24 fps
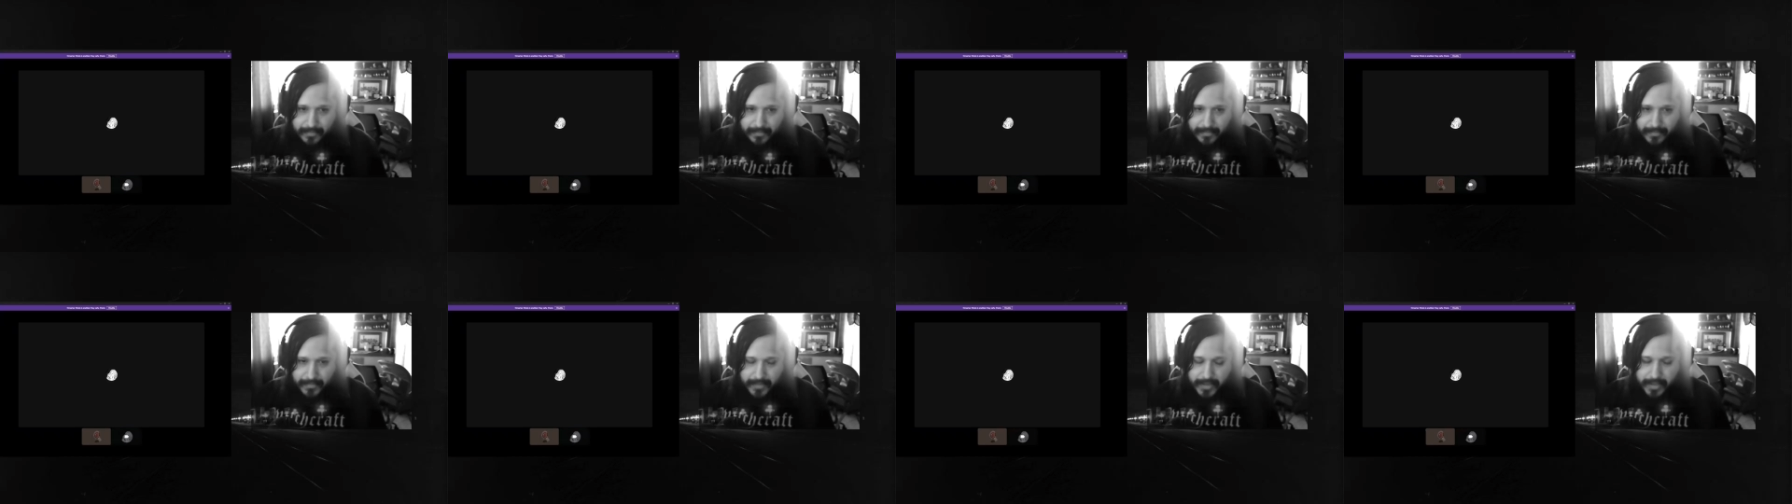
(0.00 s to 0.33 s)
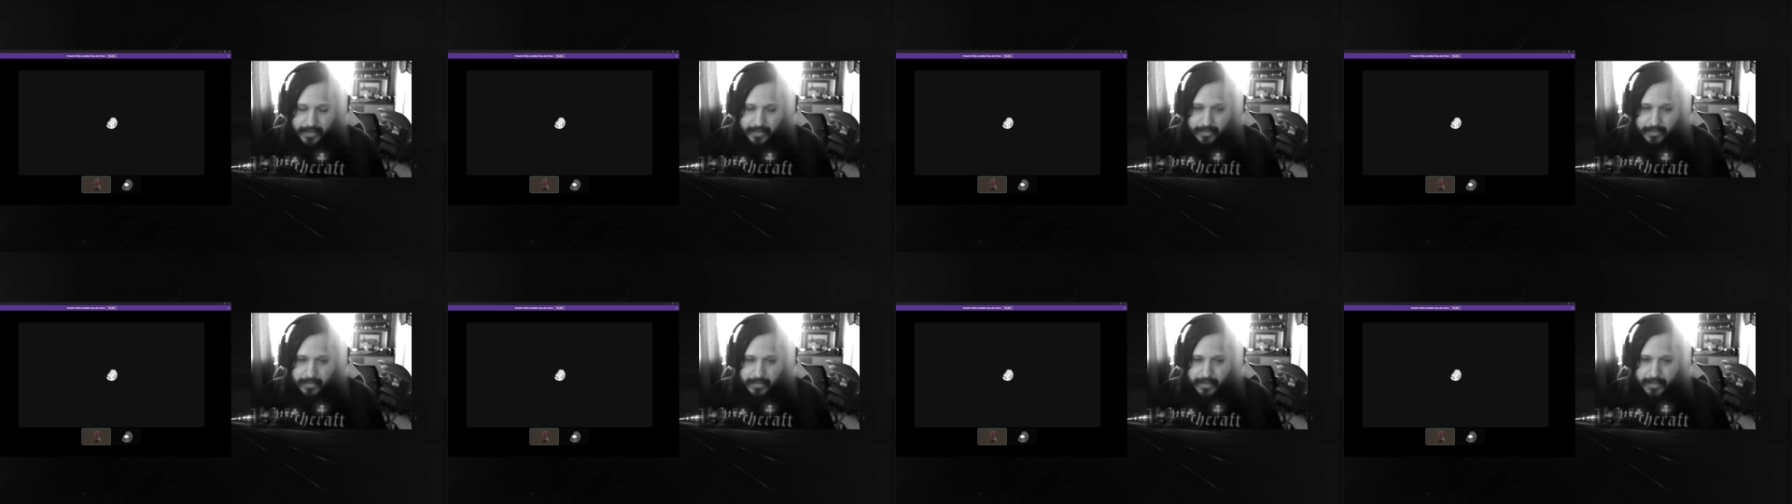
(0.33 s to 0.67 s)
So
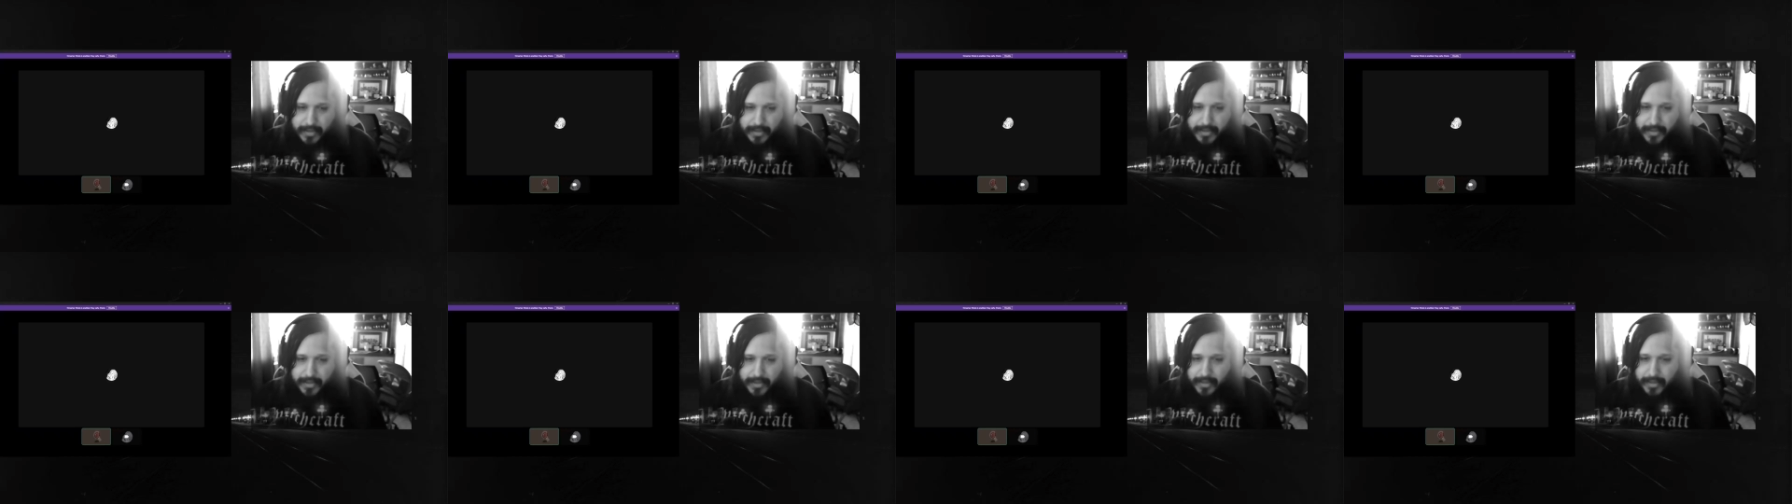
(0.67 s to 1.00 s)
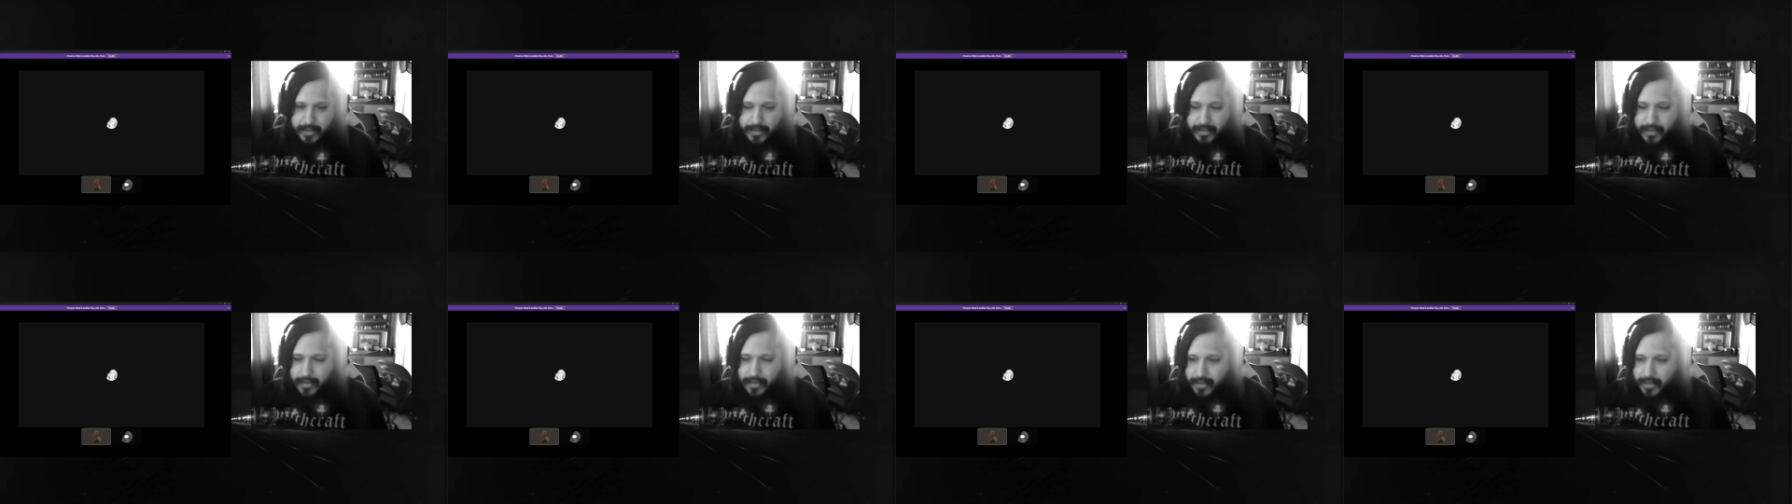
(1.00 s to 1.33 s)
it's a,
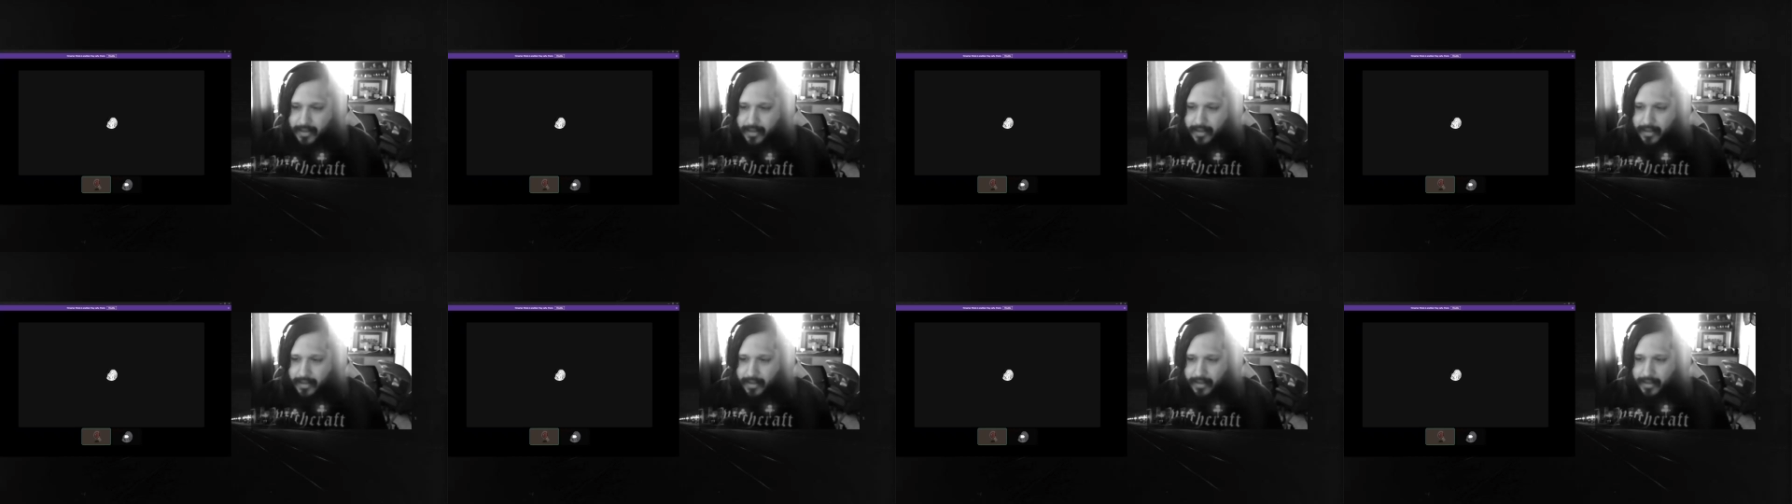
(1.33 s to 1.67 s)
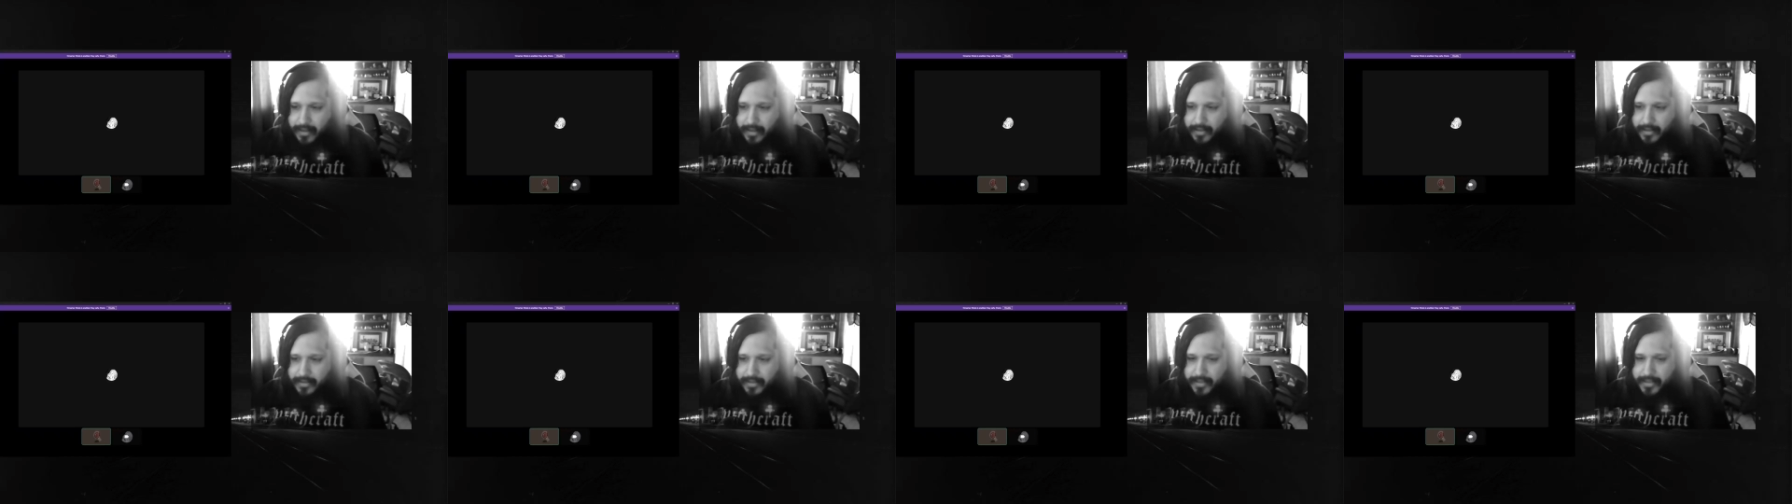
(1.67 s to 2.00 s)

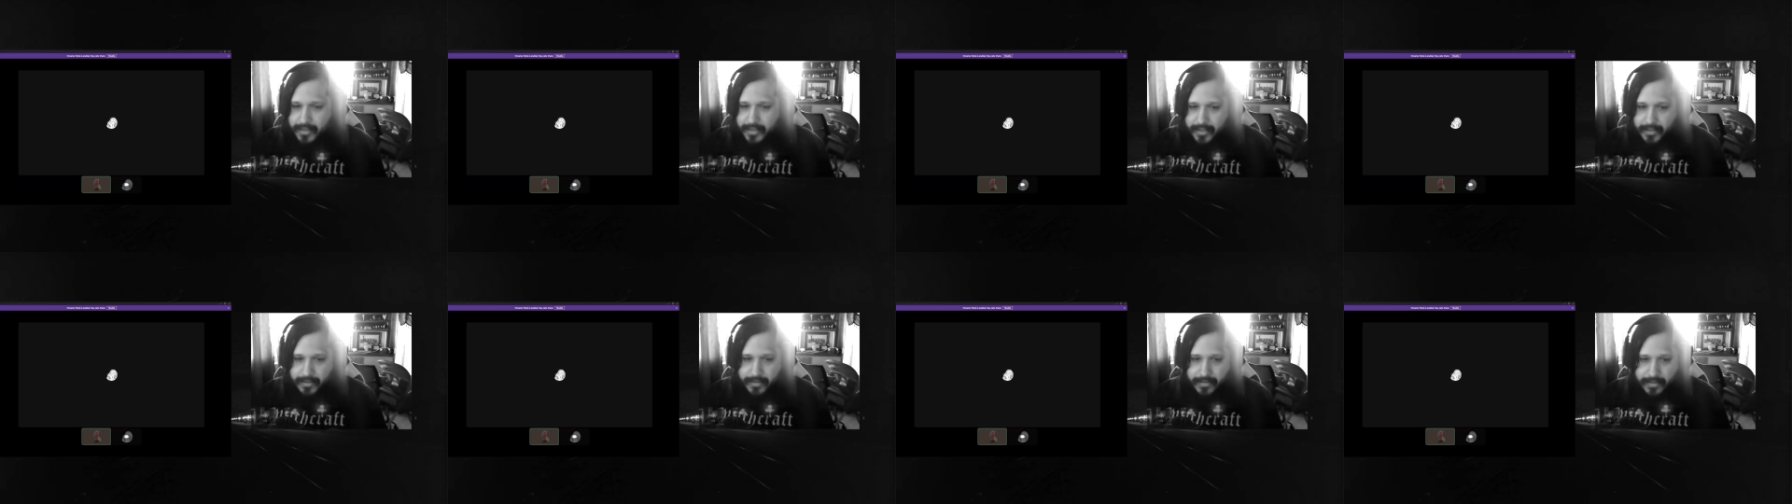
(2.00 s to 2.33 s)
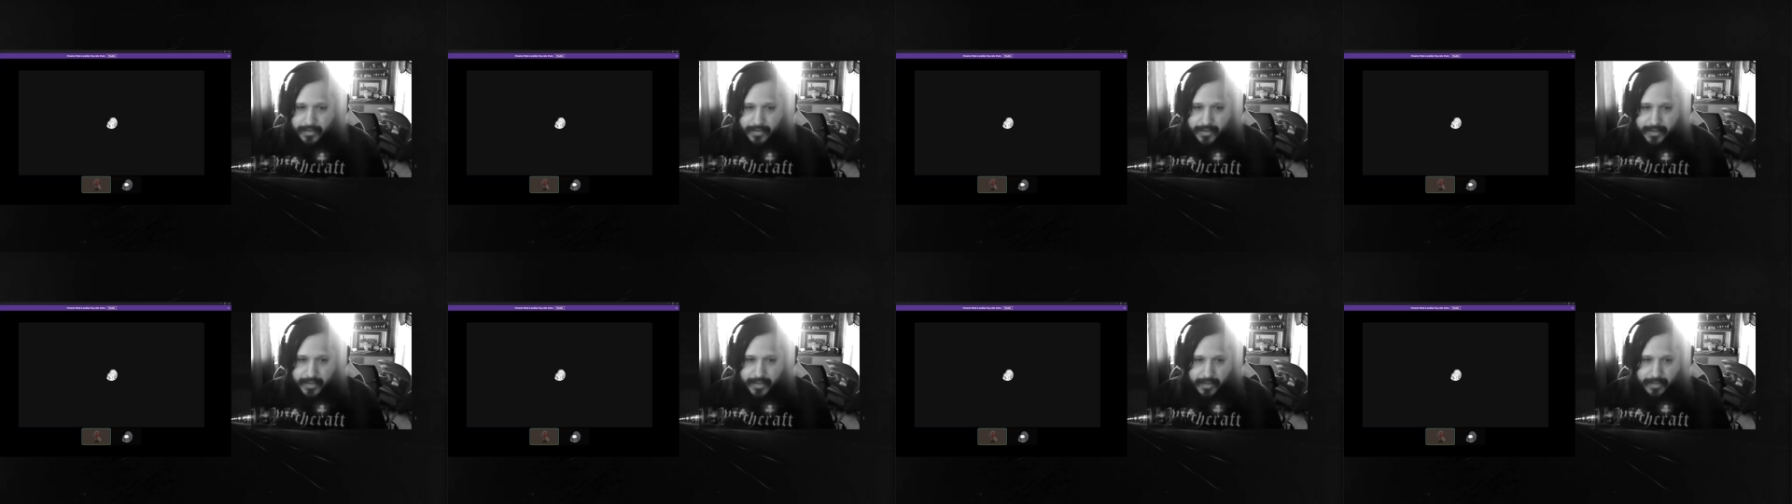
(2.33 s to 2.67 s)
a
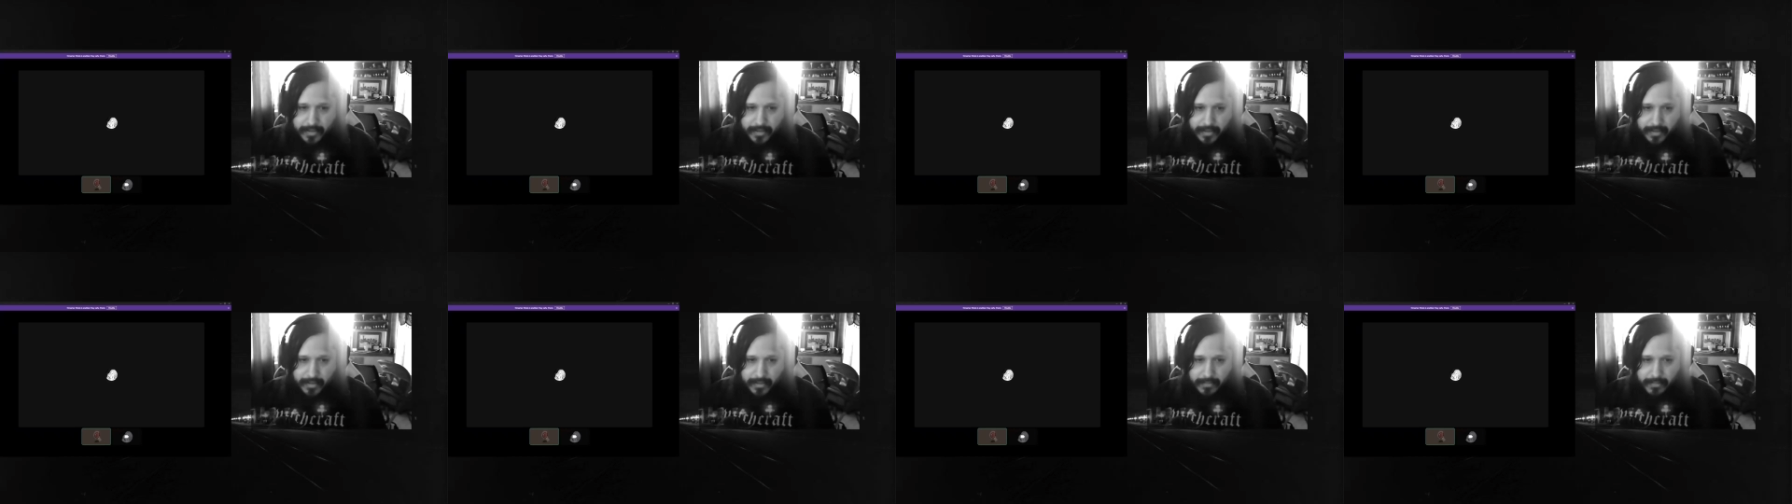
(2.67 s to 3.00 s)
disinterest in